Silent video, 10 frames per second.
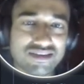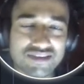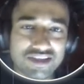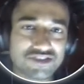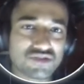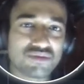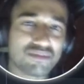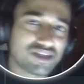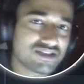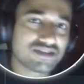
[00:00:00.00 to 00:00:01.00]
These two
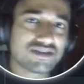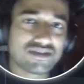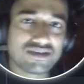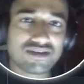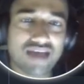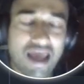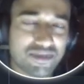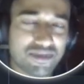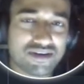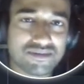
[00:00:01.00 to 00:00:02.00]
must
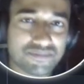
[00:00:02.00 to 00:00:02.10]
happen.